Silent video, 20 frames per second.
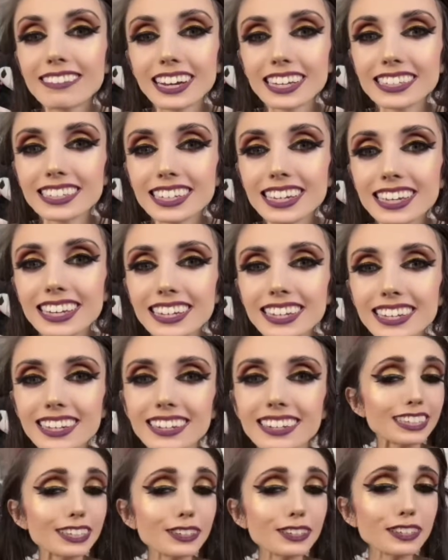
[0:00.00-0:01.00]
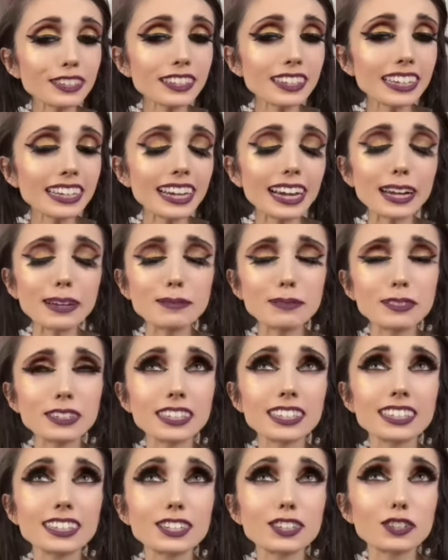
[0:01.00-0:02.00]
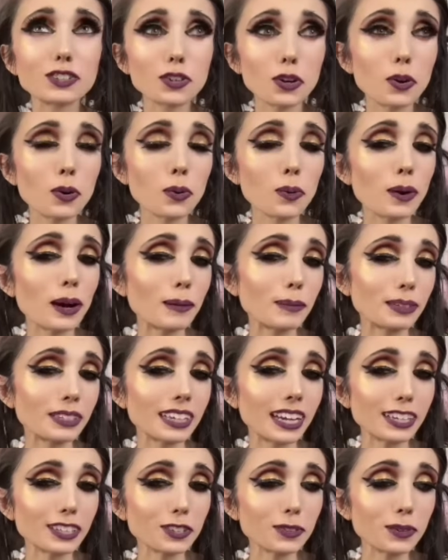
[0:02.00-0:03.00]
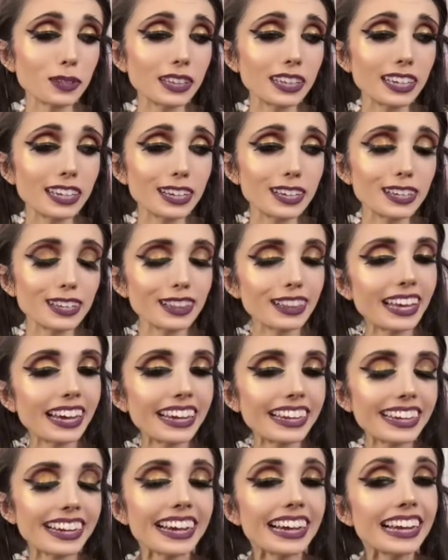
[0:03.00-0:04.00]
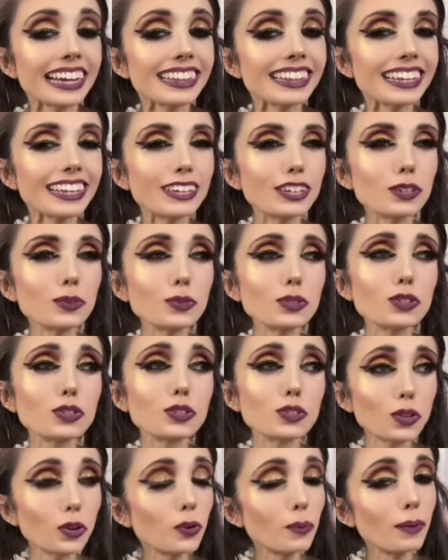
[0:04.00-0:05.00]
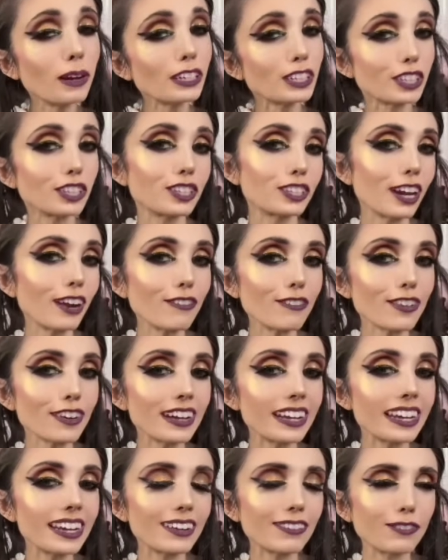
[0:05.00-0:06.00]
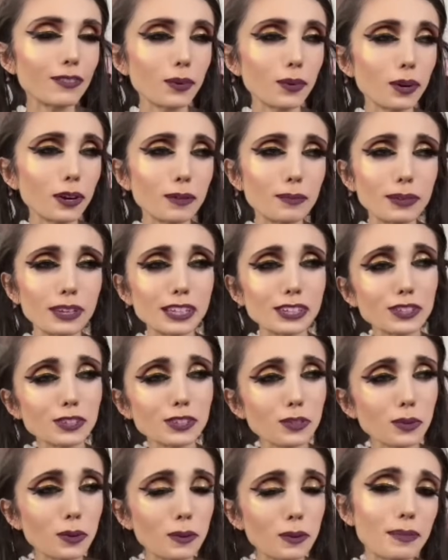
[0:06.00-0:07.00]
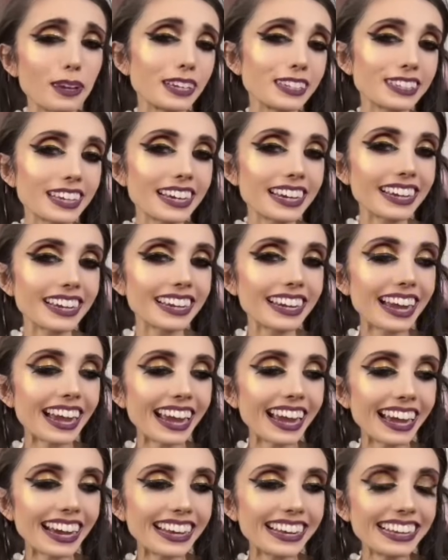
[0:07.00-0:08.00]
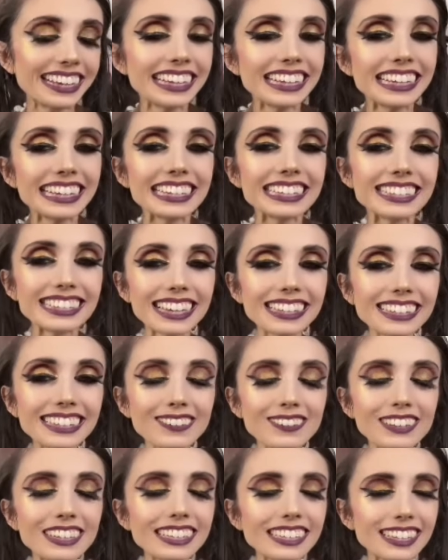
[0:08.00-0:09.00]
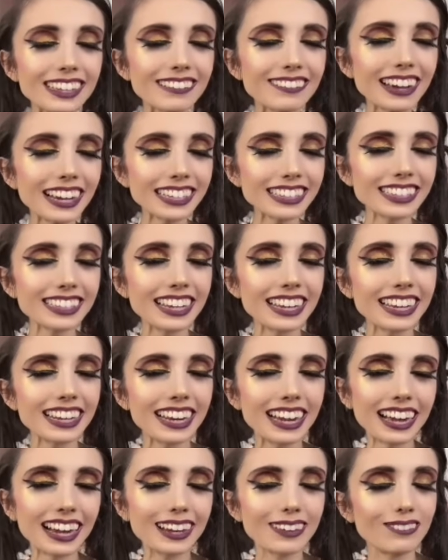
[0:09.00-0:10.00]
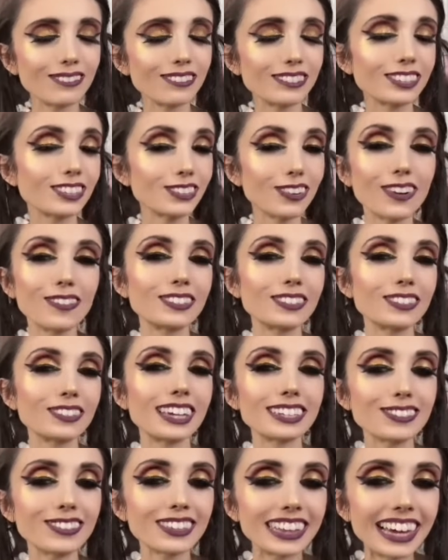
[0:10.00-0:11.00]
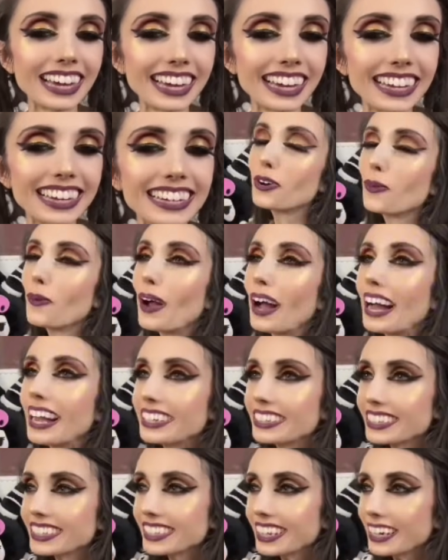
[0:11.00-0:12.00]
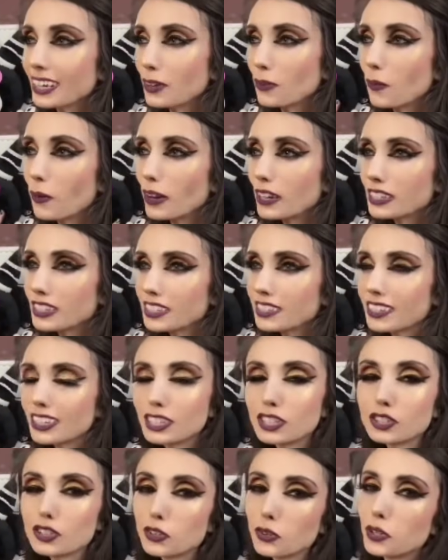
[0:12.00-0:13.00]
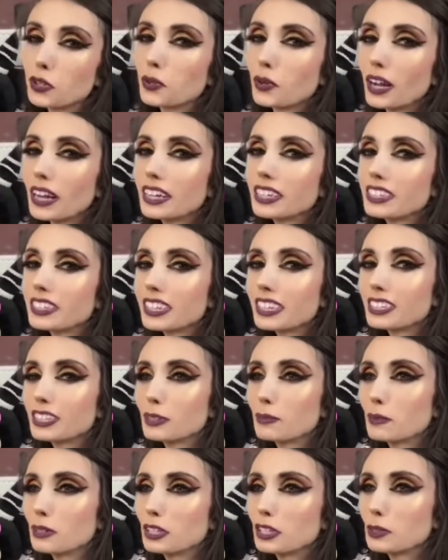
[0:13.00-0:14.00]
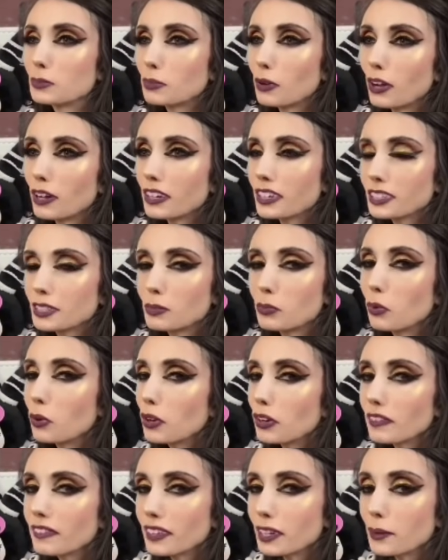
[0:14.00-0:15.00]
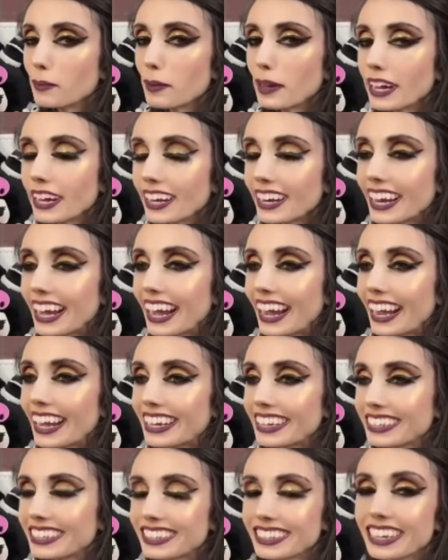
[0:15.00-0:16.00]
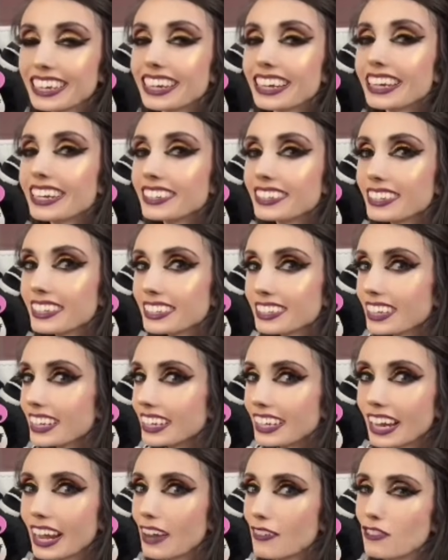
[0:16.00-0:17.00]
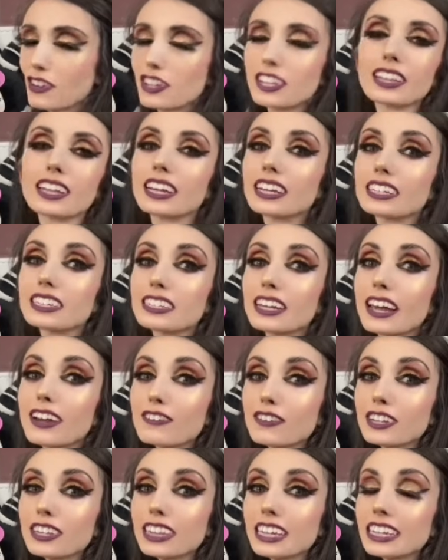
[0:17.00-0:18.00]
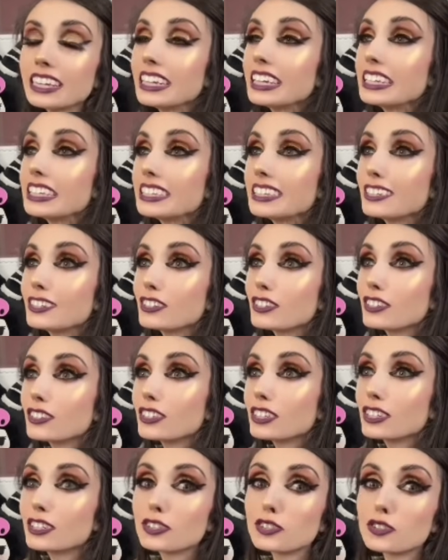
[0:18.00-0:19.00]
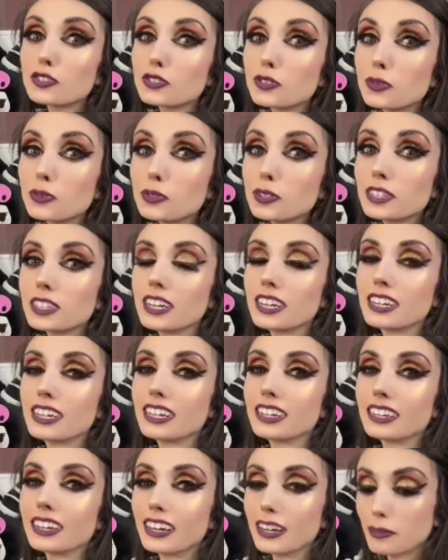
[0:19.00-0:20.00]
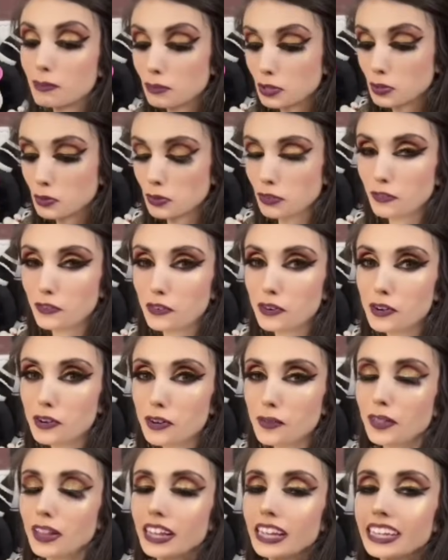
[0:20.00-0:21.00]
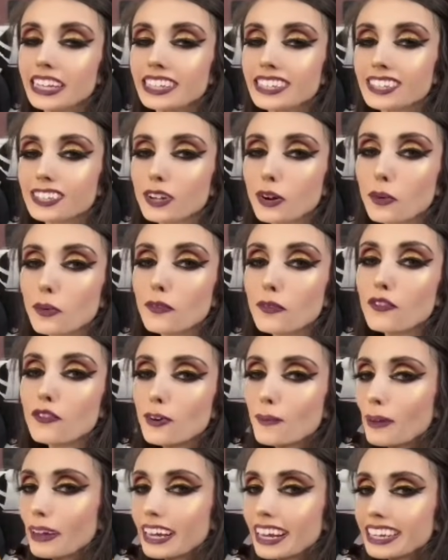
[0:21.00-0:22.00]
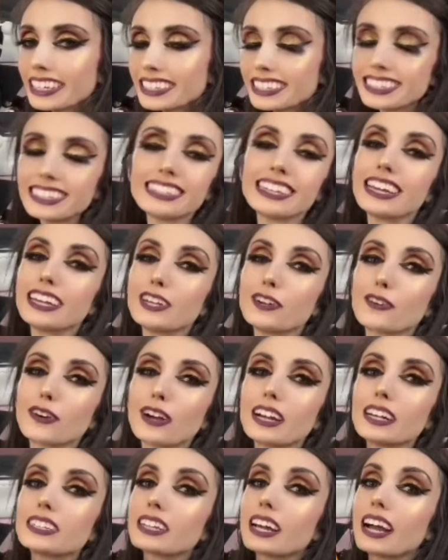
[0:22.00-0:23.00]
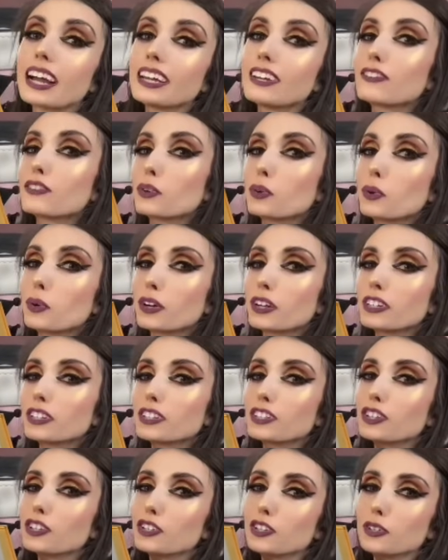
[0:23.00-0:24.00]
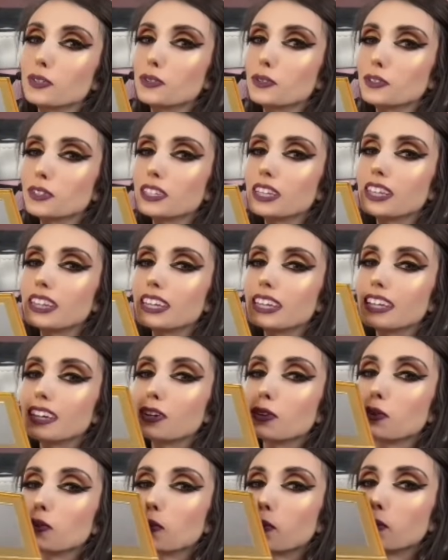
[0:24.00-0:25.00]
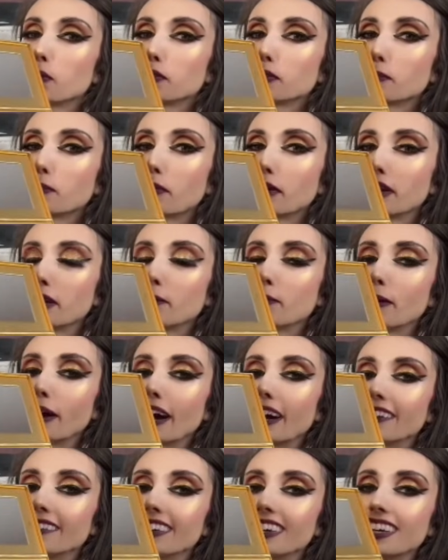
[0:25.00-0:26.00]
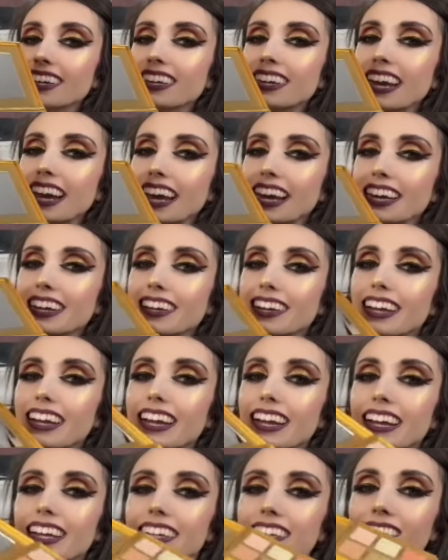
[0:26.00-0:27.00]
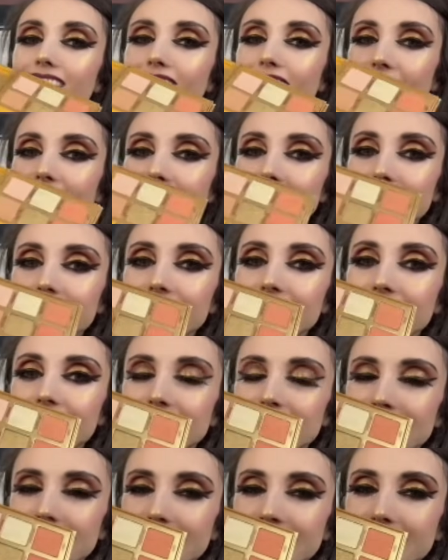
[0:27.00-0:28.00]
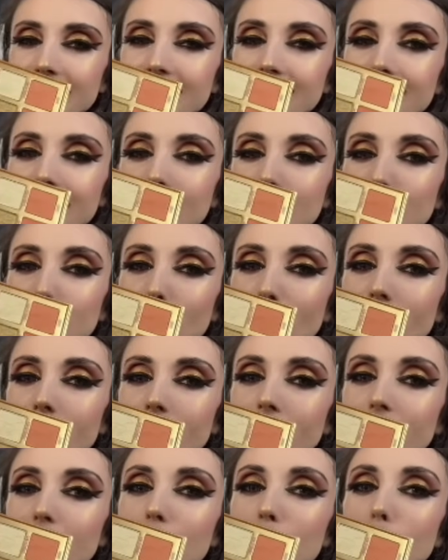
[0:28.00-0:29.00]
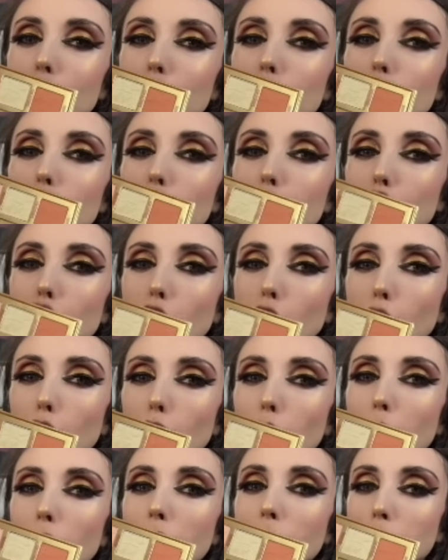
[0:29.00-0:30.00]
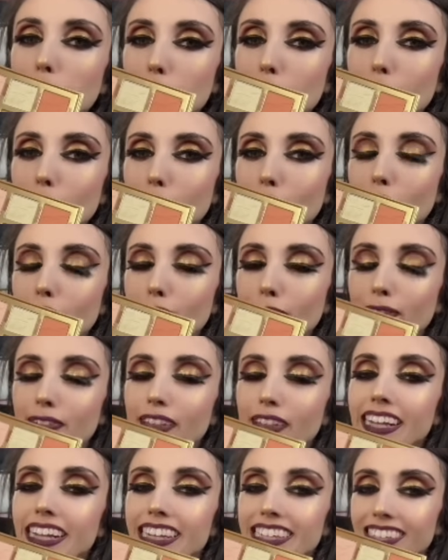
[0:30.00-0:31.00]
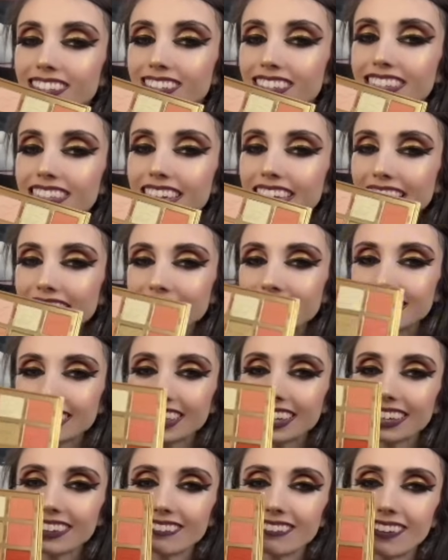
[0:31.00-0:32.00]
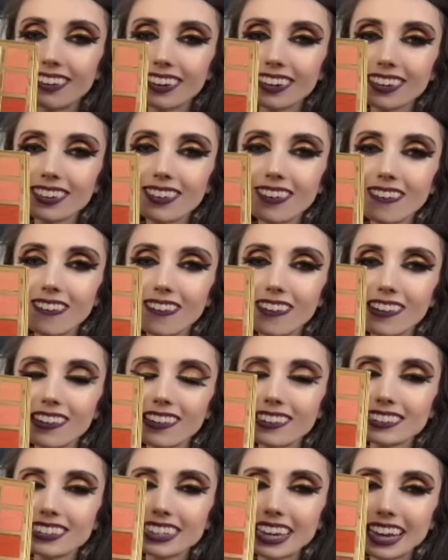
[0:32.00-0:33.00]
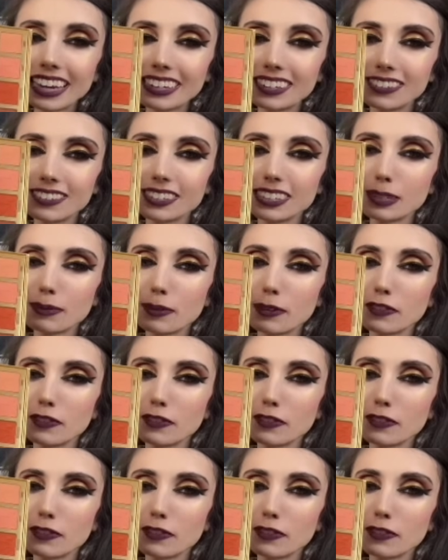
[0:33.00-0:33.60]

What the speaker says: to wish bad on anybody, but it's another thing to sit your ass down on TikTok or any other live stream, or just sit your ass down in general and talk so negatively towards your own viewers, just like you did with Jeffree Star, like a week or 2 ago, whenever we reacted to that initial live stream, where she was calling everybody broke and boring and backing up Jeffree Star for talking such negative shit on her audience and his. And it makes me mad because when they do stuff like that, they always say, well, it's not towards everybody, it's just the haters, da-da-da.